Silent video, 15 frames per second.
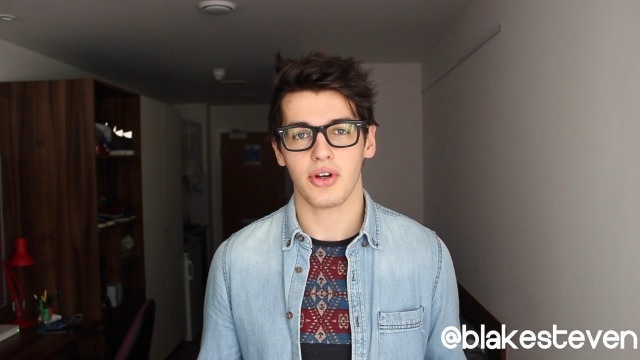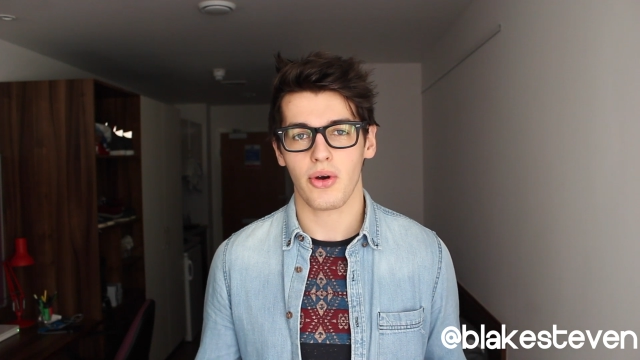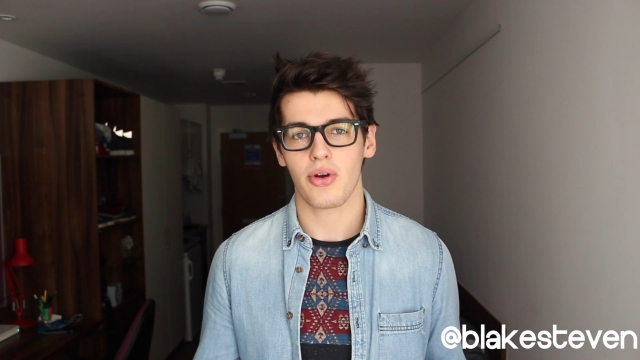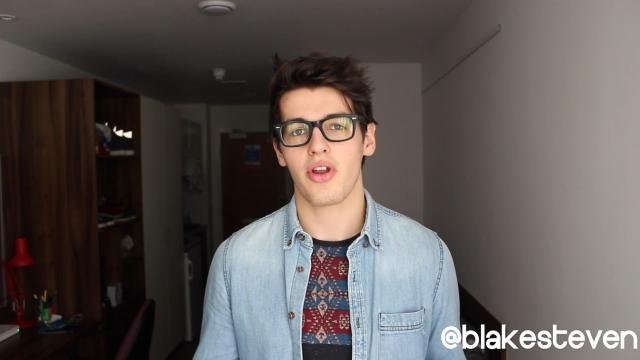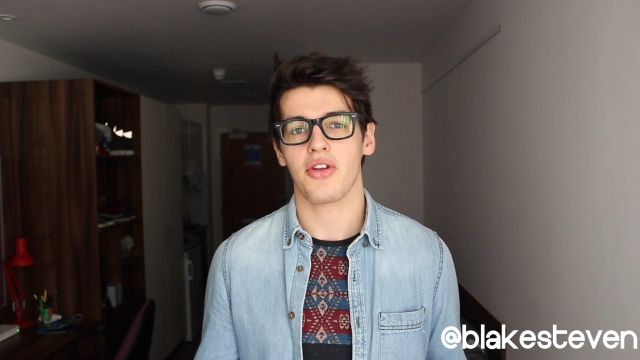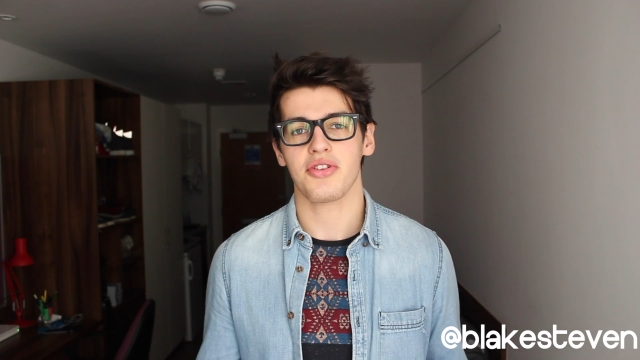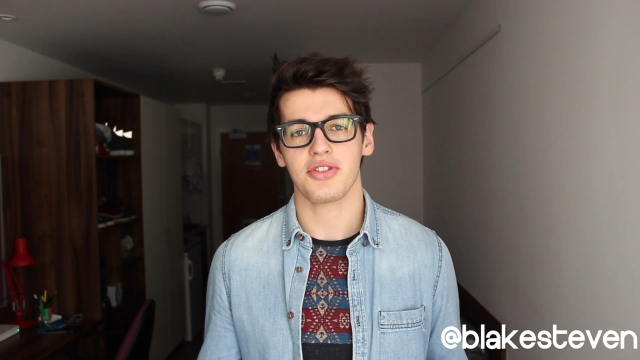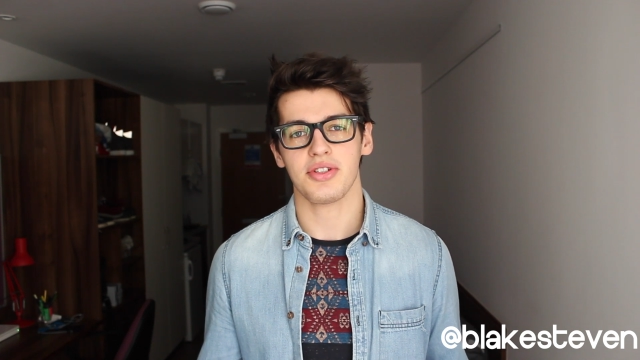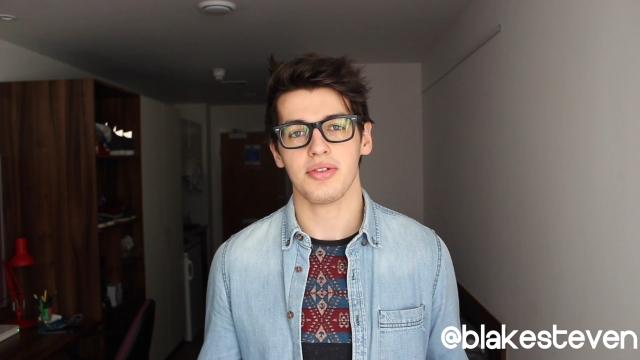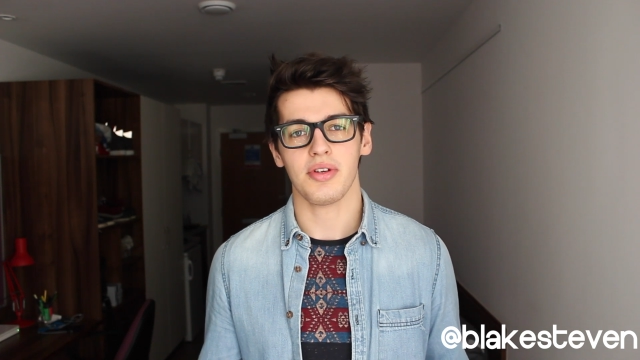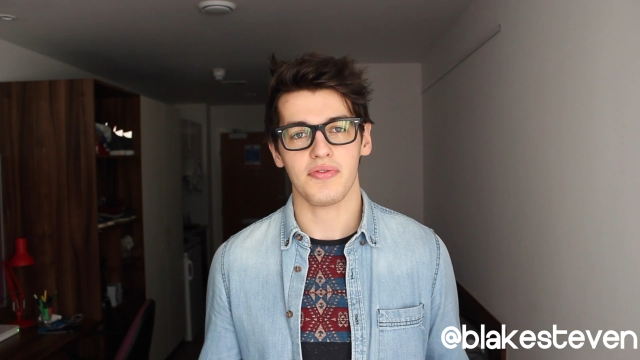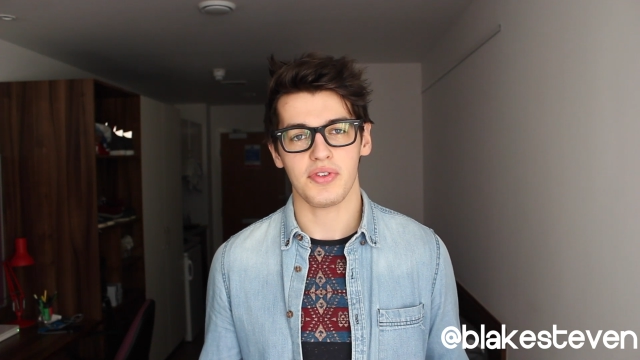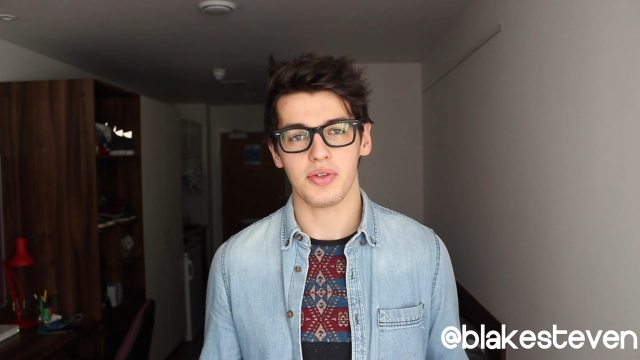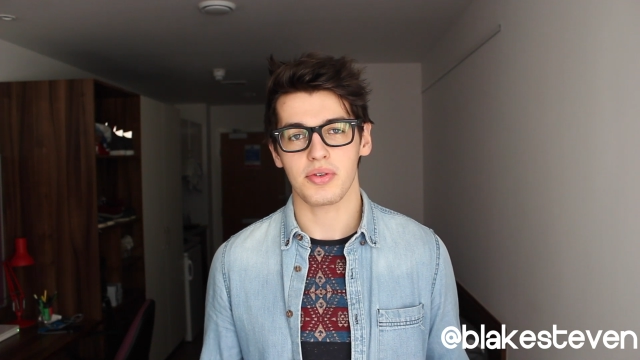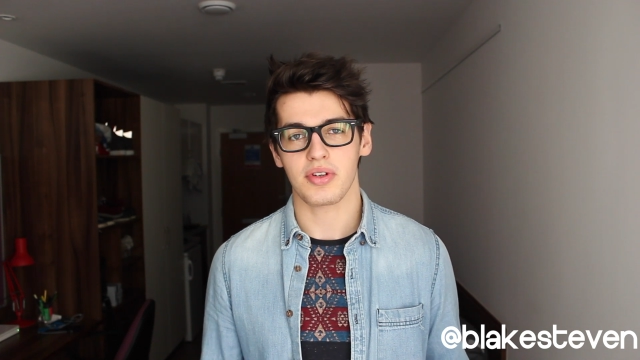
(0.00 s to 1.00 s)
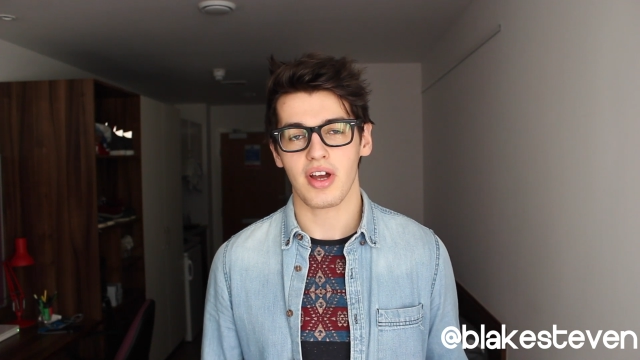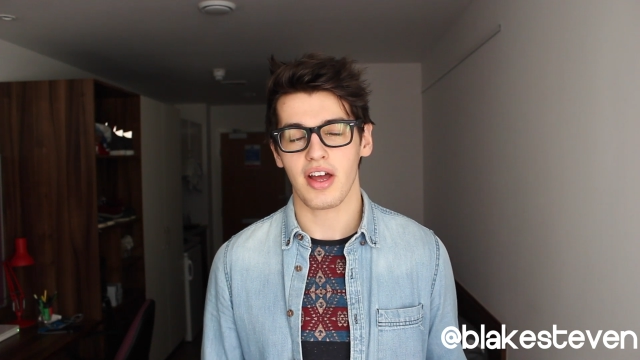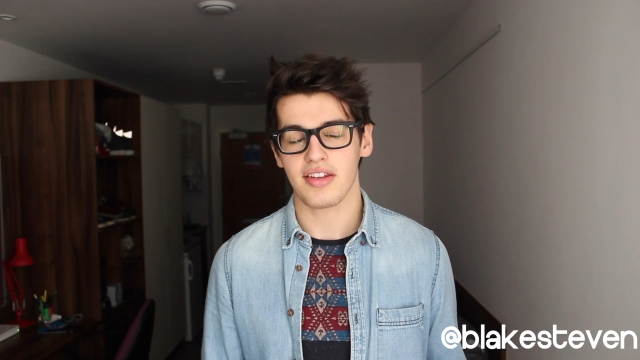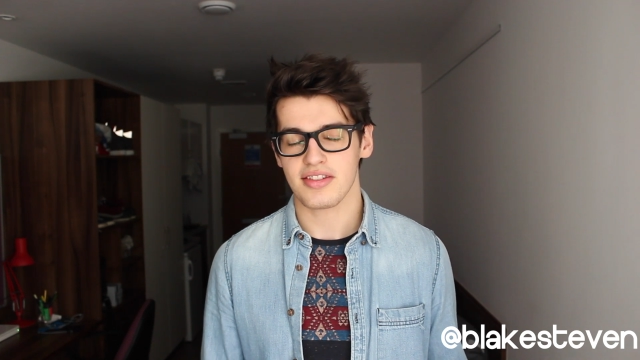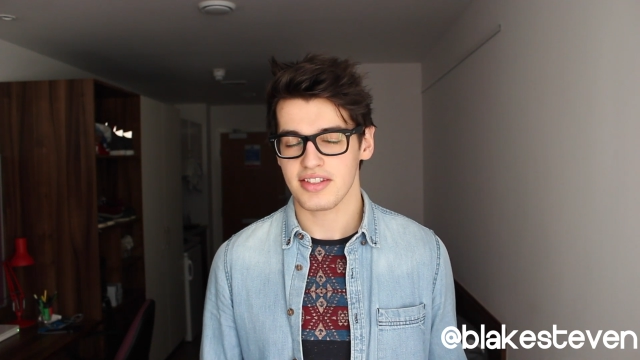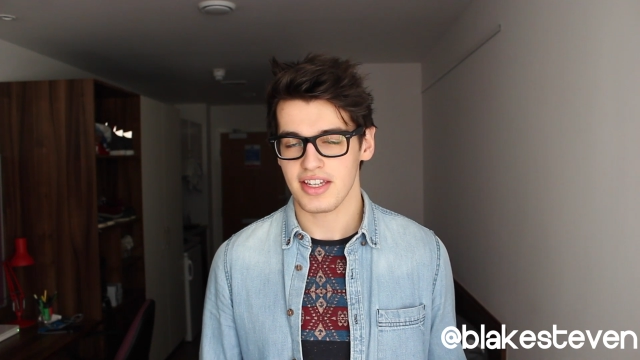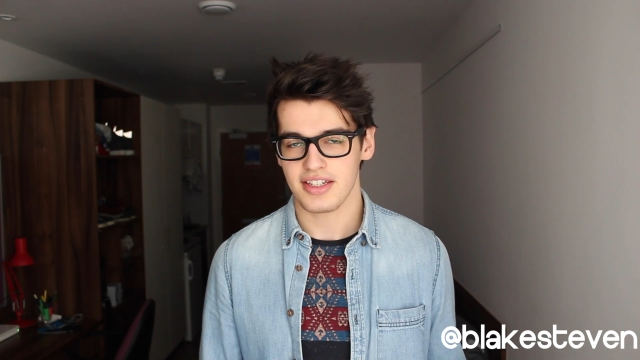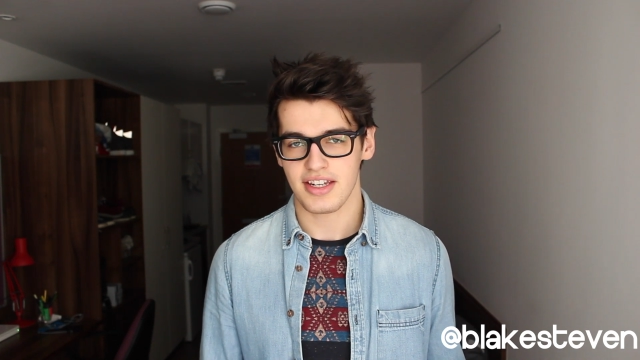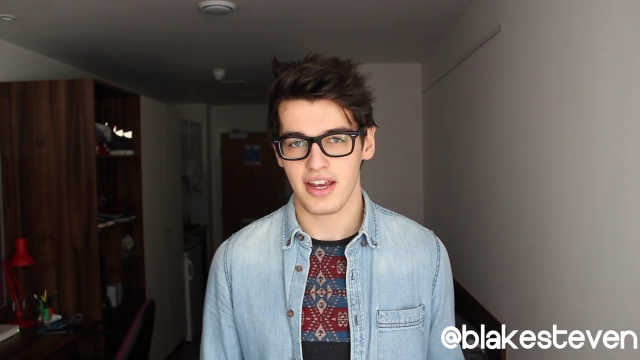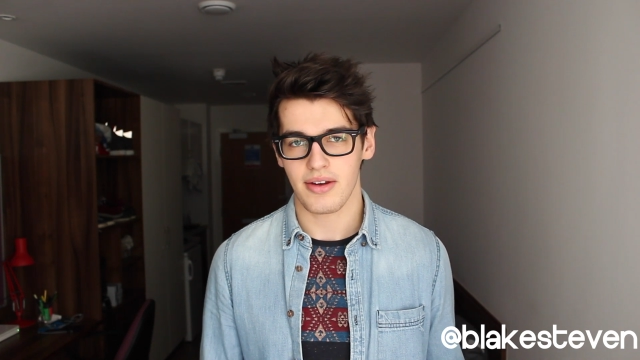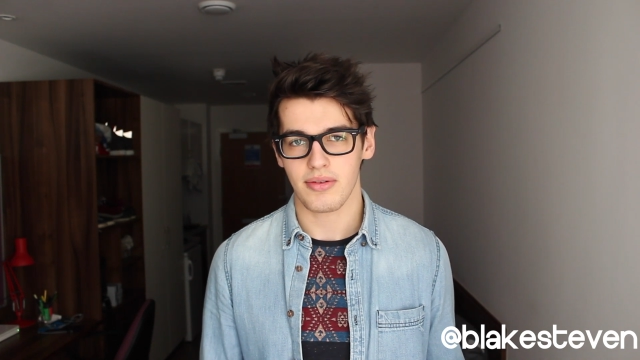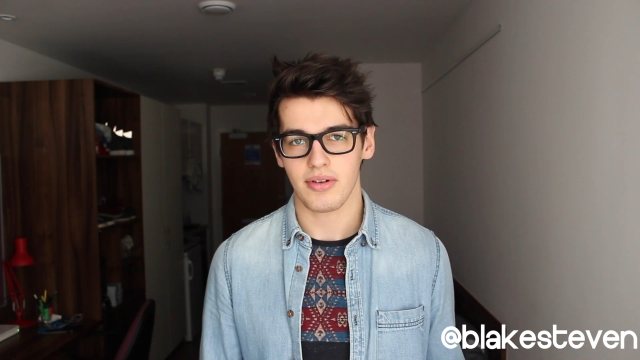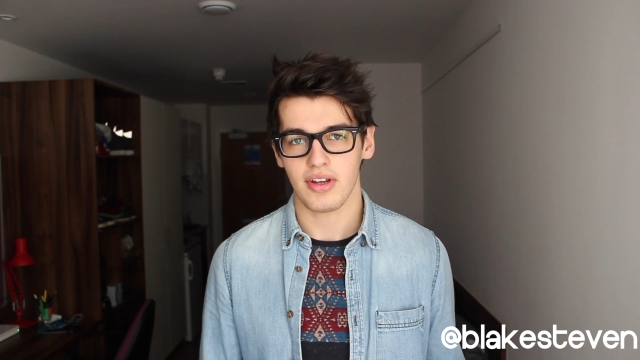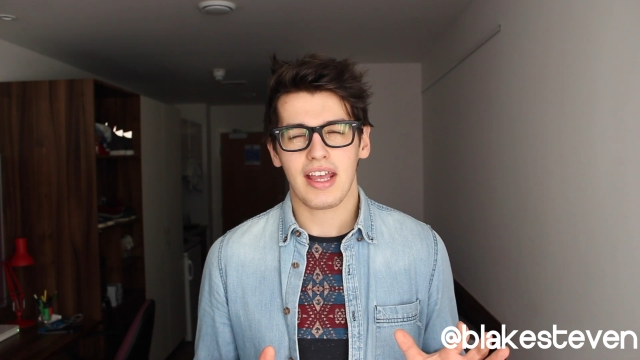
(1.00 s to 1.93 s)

hold on to if you can't sit down.